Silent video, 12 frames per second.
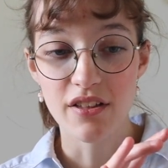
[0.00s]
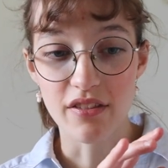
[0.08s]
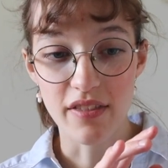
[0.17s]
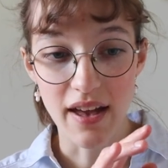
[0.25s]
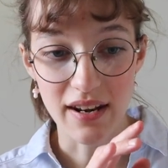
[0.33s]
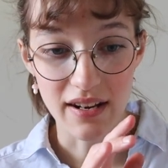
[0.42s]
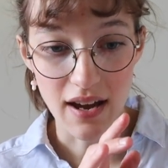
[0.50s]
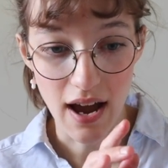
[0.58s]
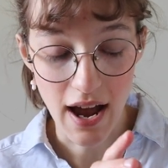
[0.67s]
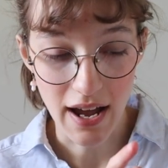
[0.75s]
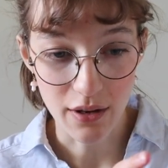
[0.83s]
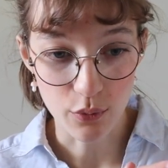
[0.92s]
then
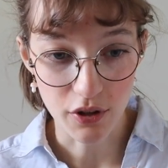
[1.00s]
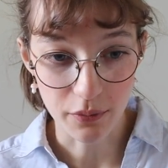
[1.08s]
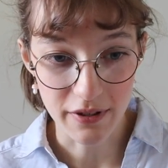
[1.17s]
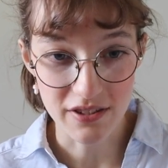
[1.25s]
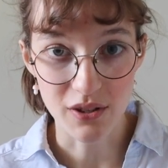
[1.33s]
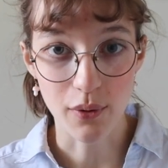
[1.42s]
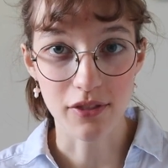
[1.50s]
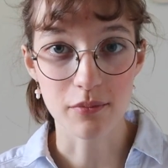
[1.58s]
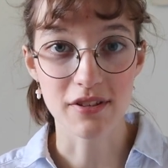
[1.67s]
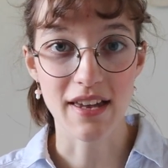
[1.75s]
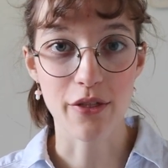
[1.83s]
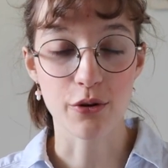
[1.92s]
I will be sewing them
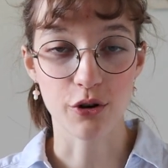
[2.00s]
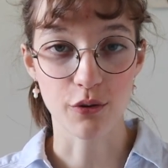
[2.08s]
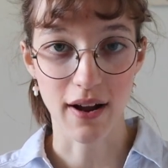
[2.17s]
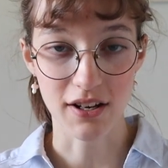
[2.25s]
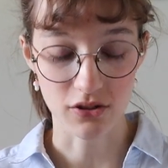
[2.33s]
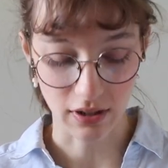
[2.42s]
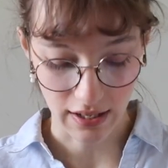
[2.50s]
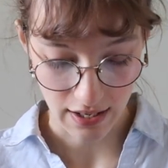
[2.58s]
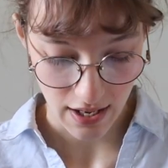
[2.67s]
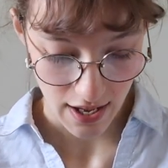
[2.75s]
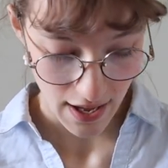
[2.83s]
together correctly.